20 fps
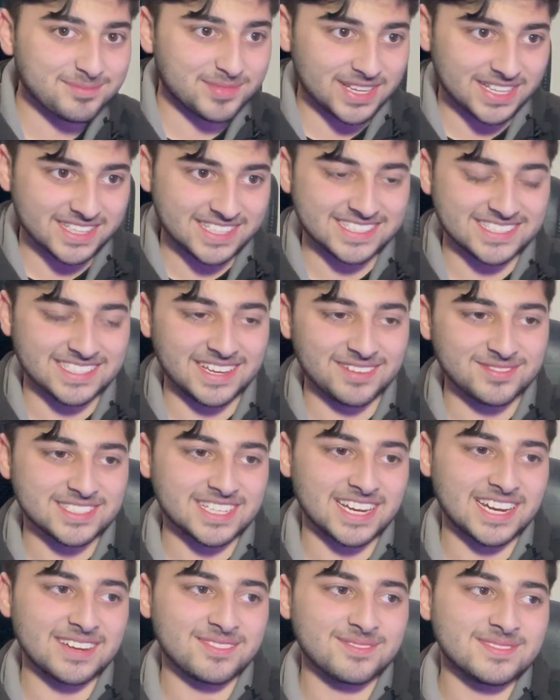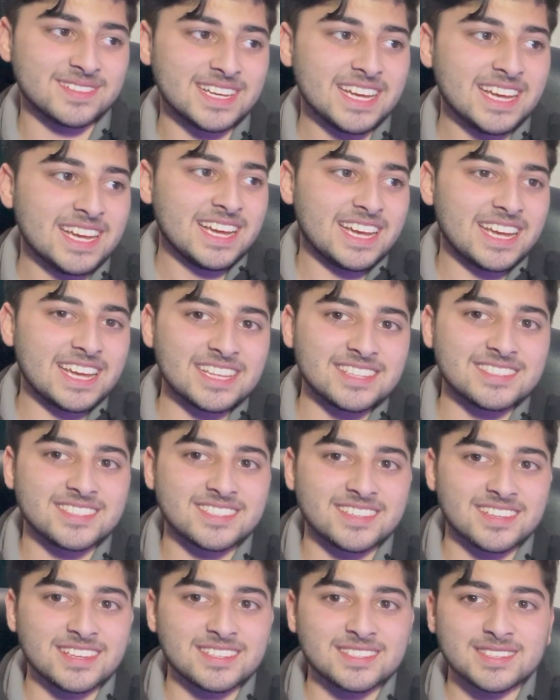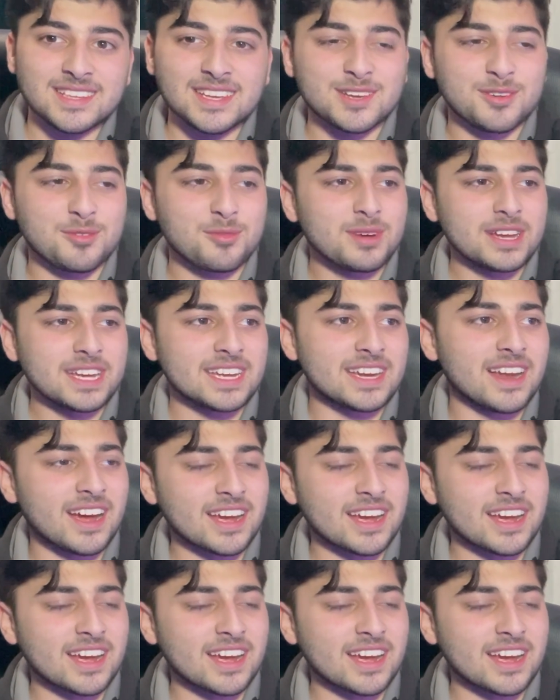but at the same time, it's like weird.